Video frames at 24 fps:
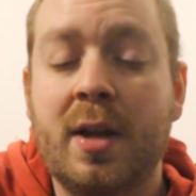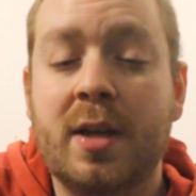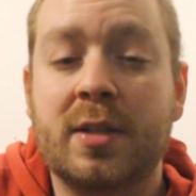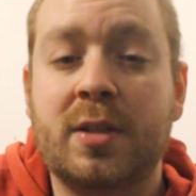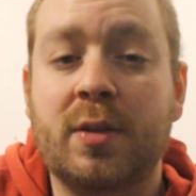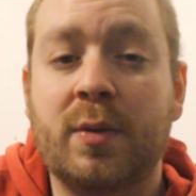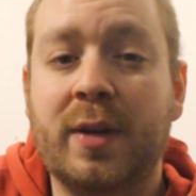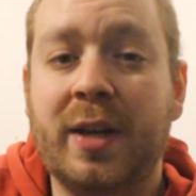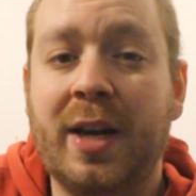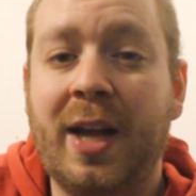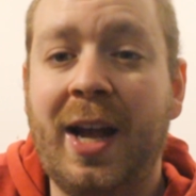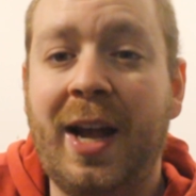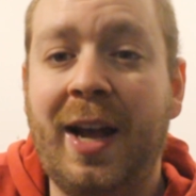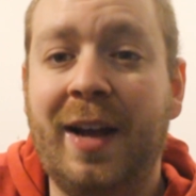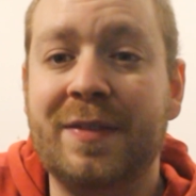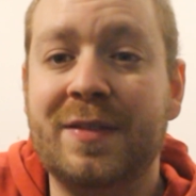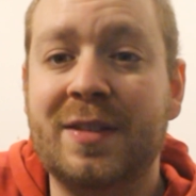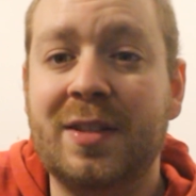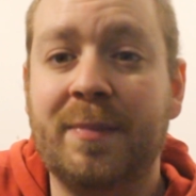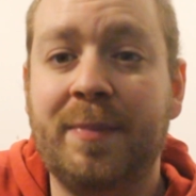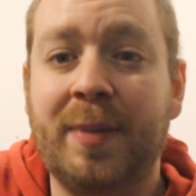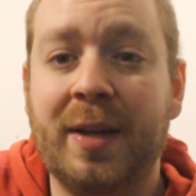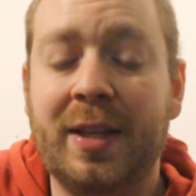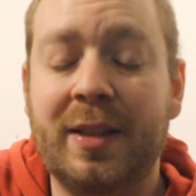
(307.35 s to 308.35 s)
So we're going to
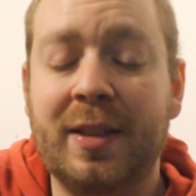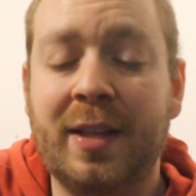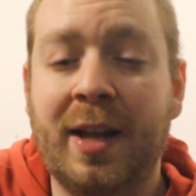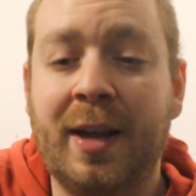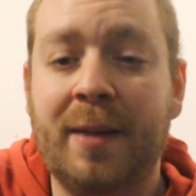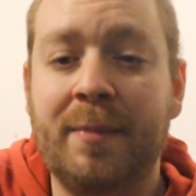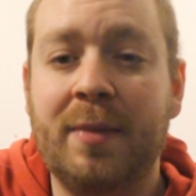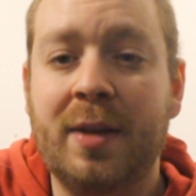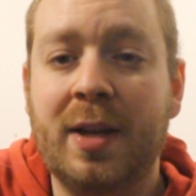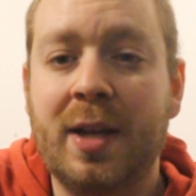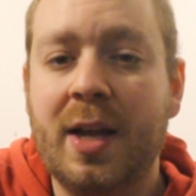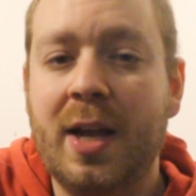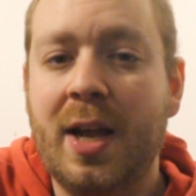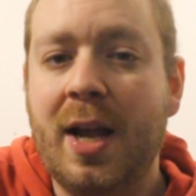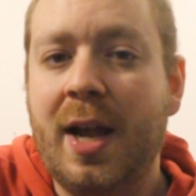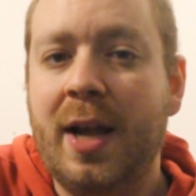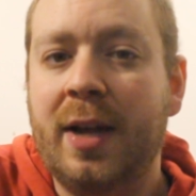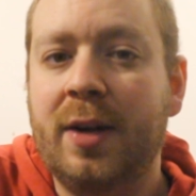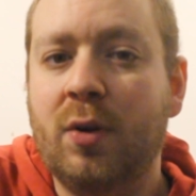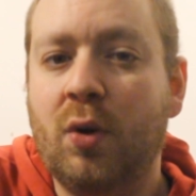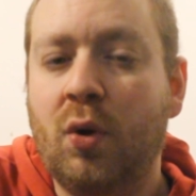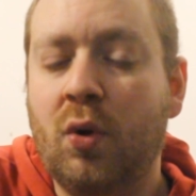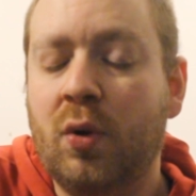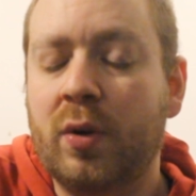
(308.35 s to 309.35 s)
have to beat them
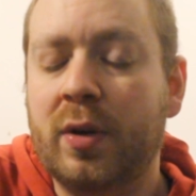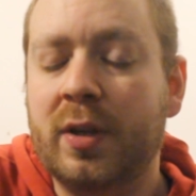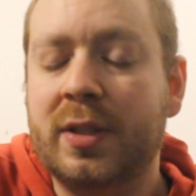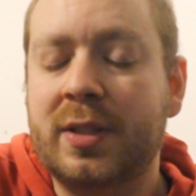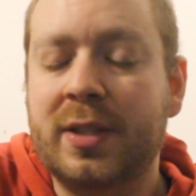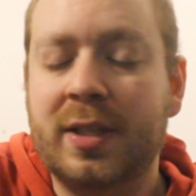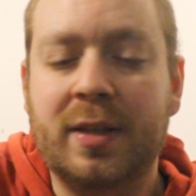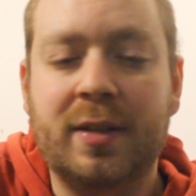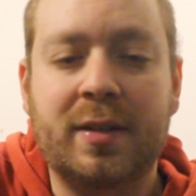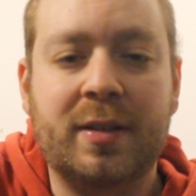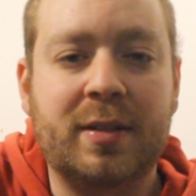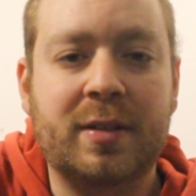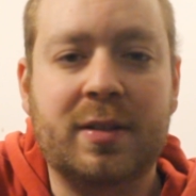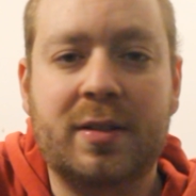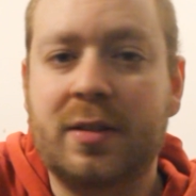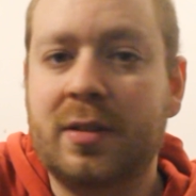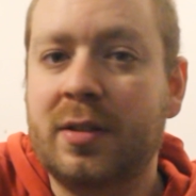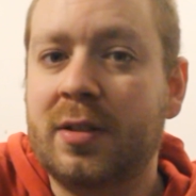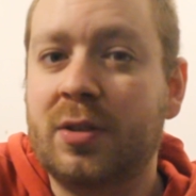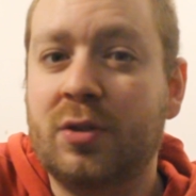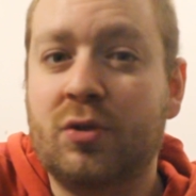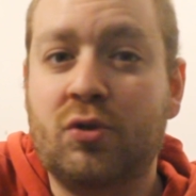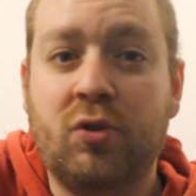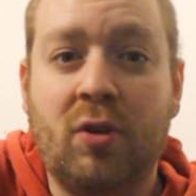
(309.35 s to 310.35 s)
in order
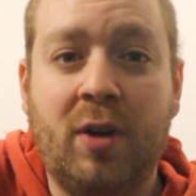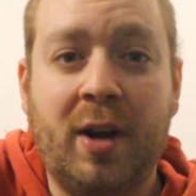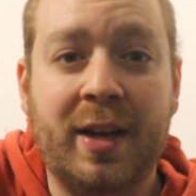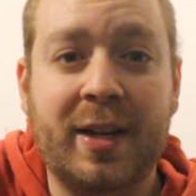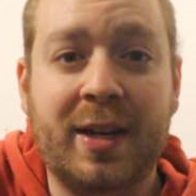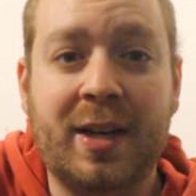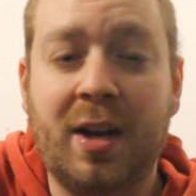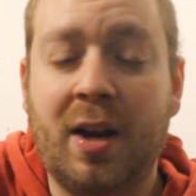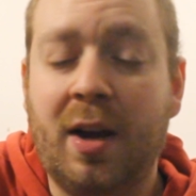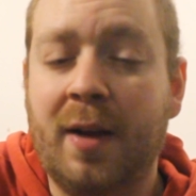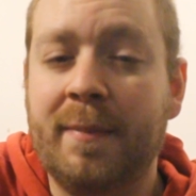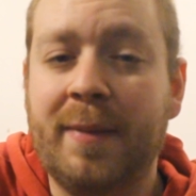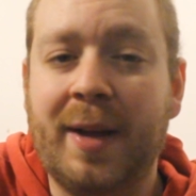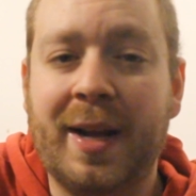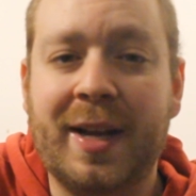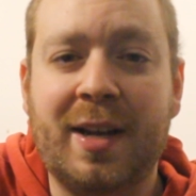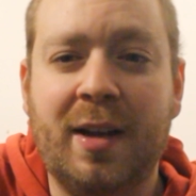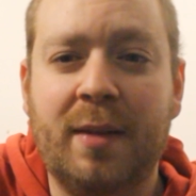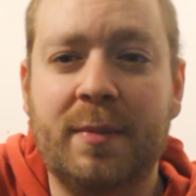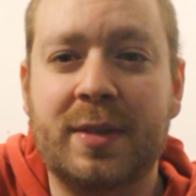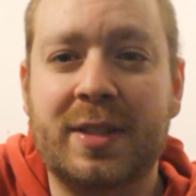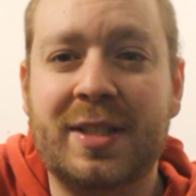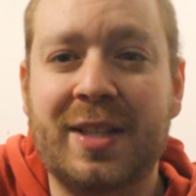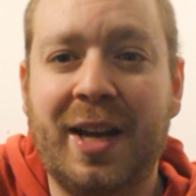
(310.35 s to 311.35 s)
to try and climb back
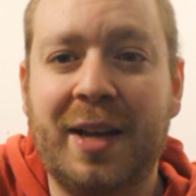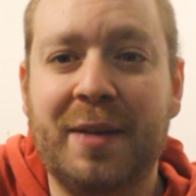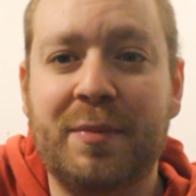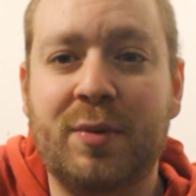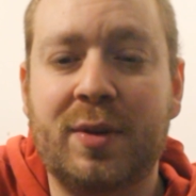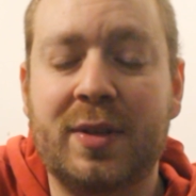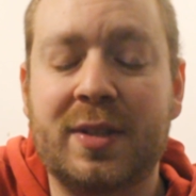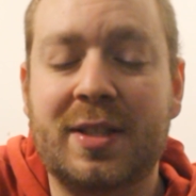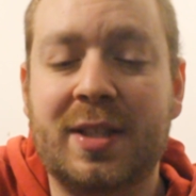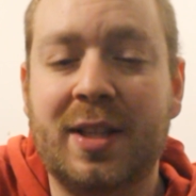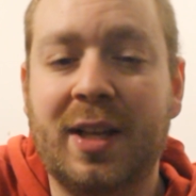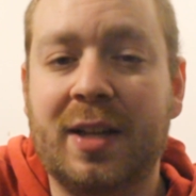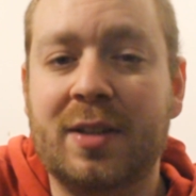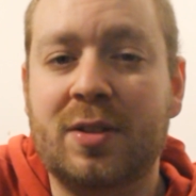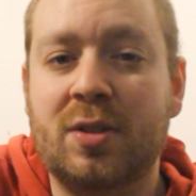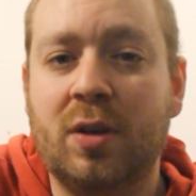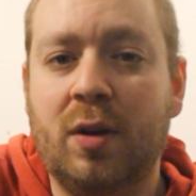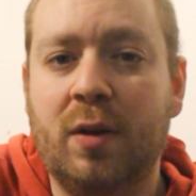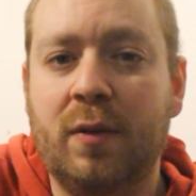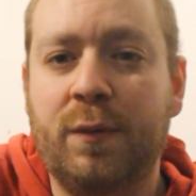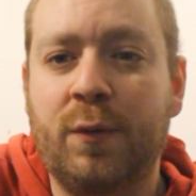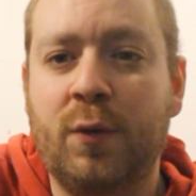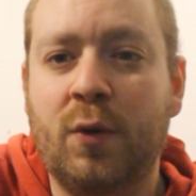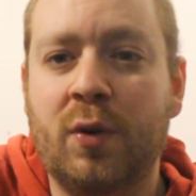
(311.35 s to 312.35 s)
up the table into that
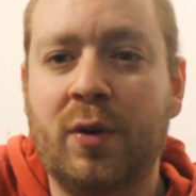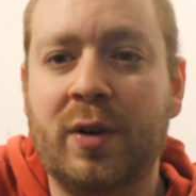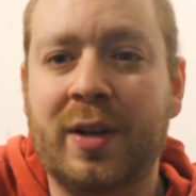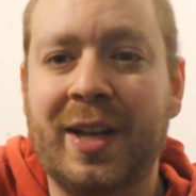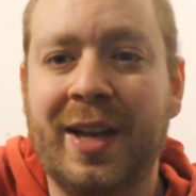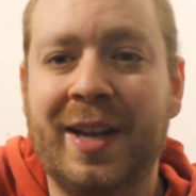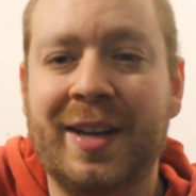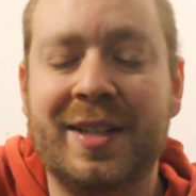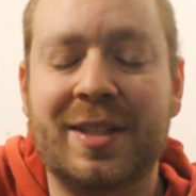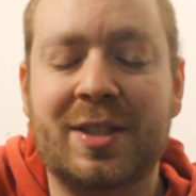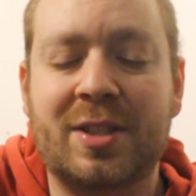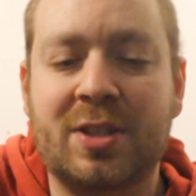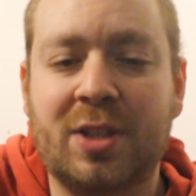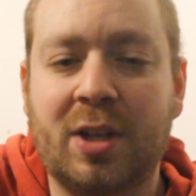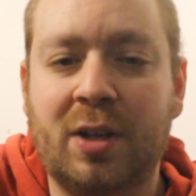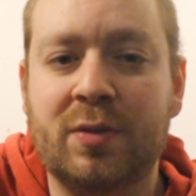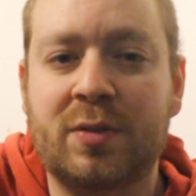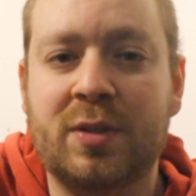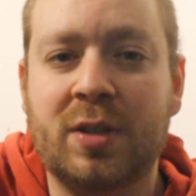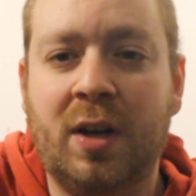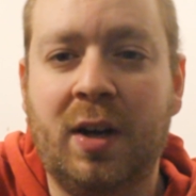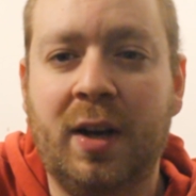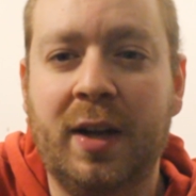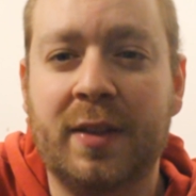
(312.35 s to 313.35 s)
top four again. It's
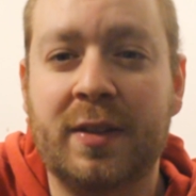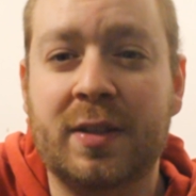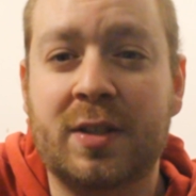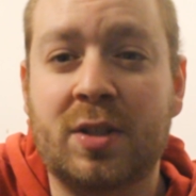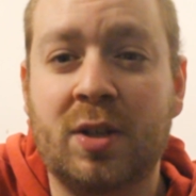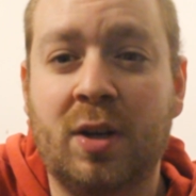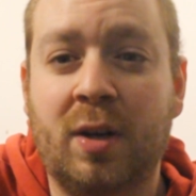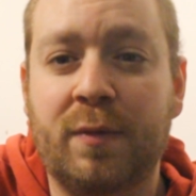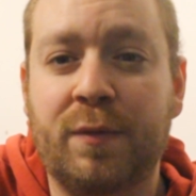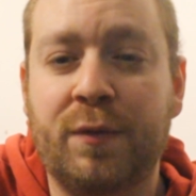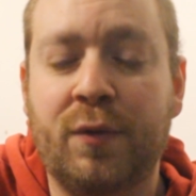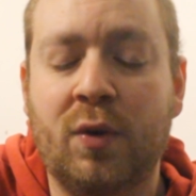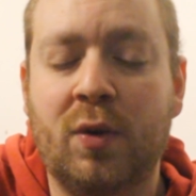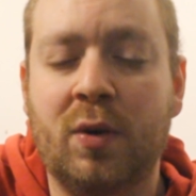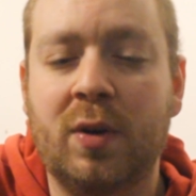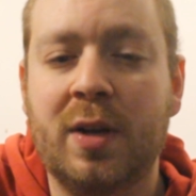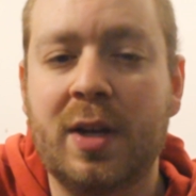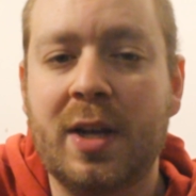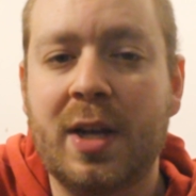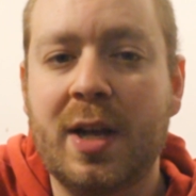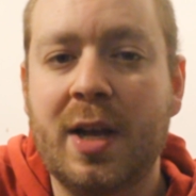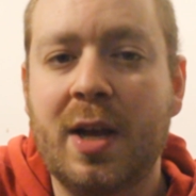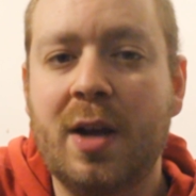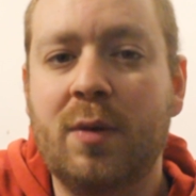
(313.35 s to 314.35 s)
so tight at the top
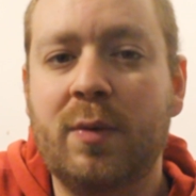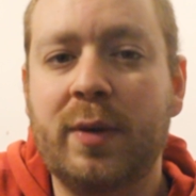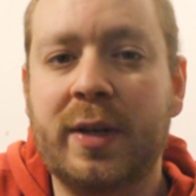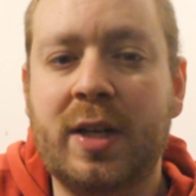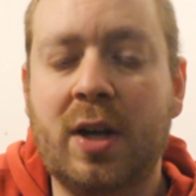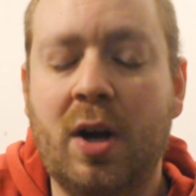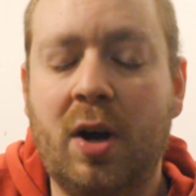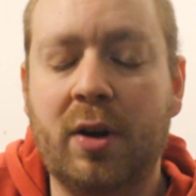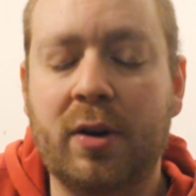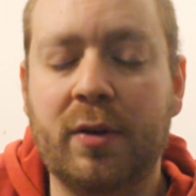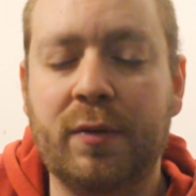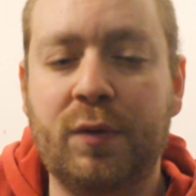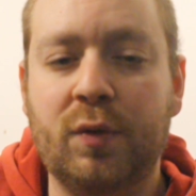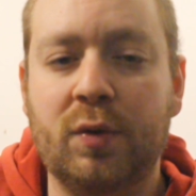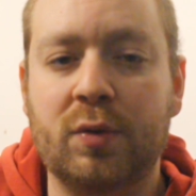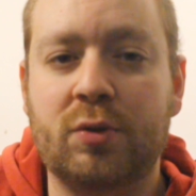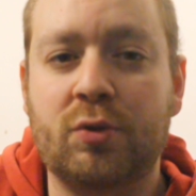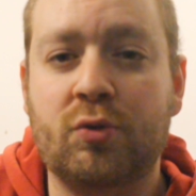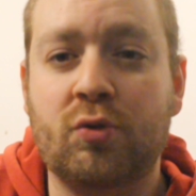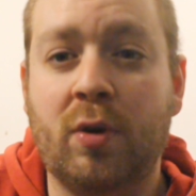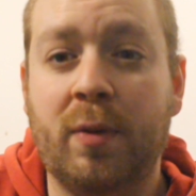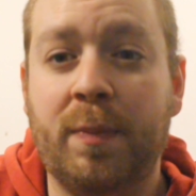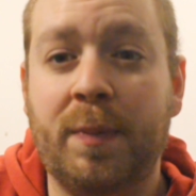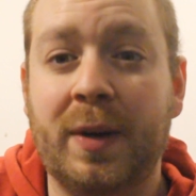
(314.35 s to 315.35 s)
four. We can't afford
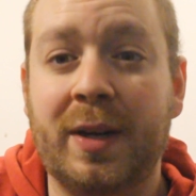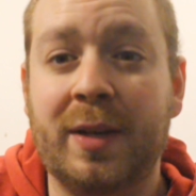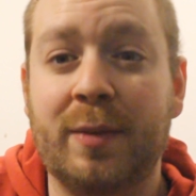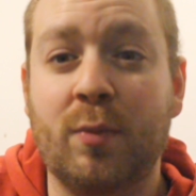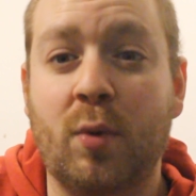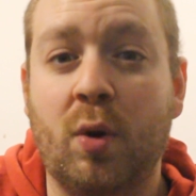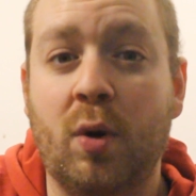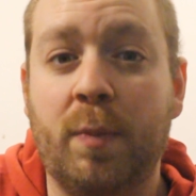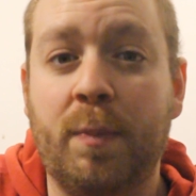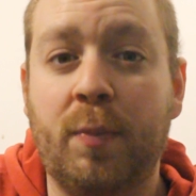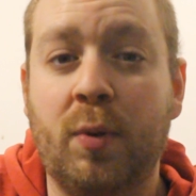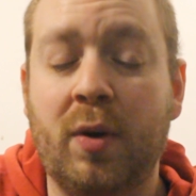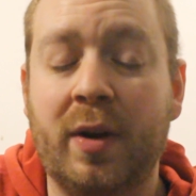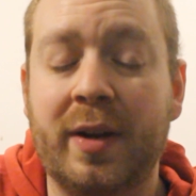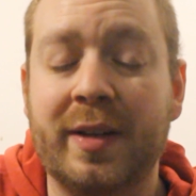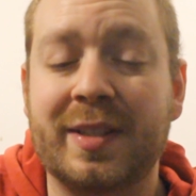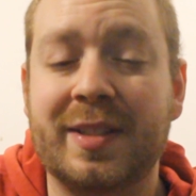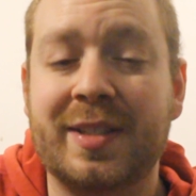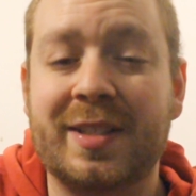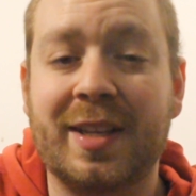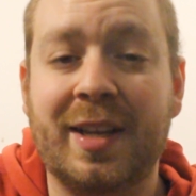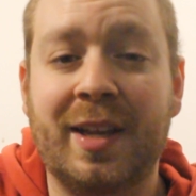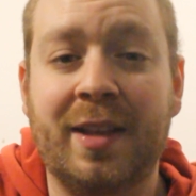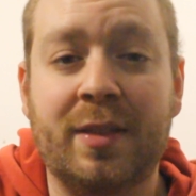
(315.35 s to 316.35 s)
to drop any more
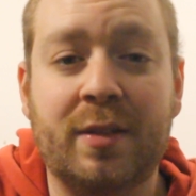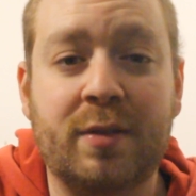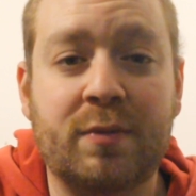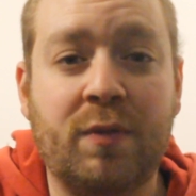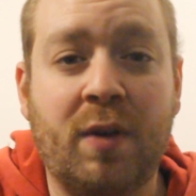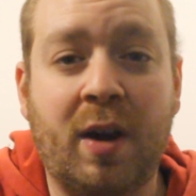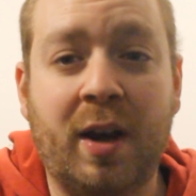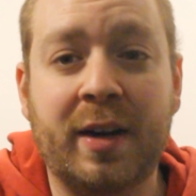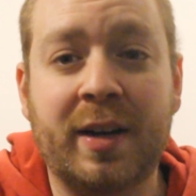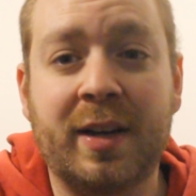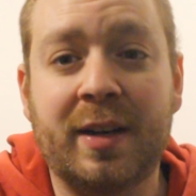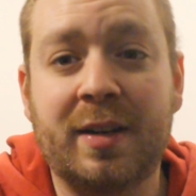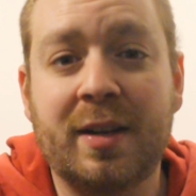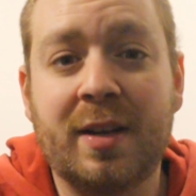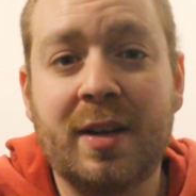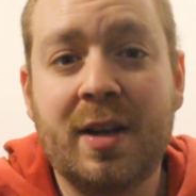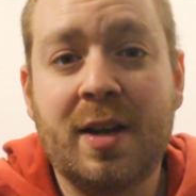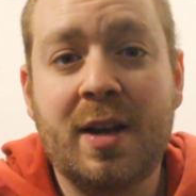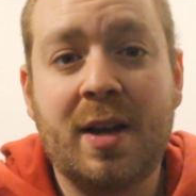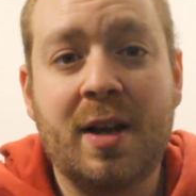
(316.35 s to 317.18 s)
points in the running.